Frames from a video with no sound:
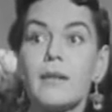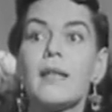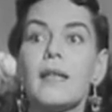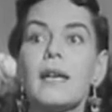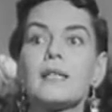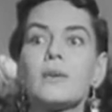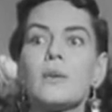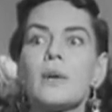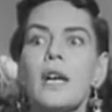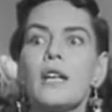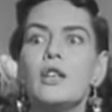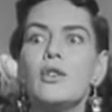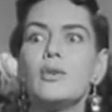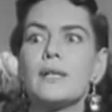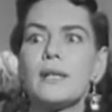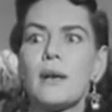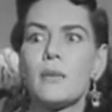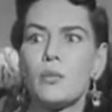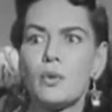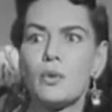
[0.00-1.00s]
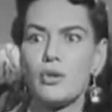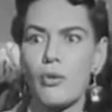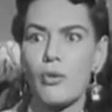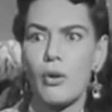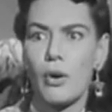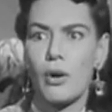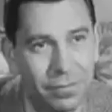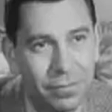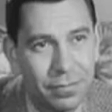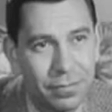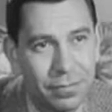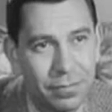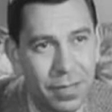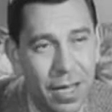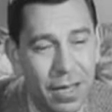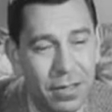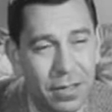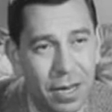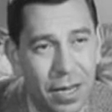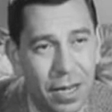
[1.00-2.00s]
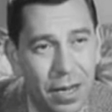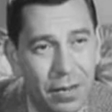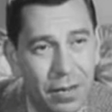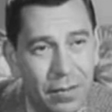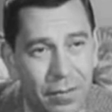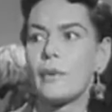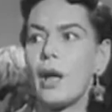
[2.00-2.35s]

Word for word: That's when I knew something was wrong. how's that?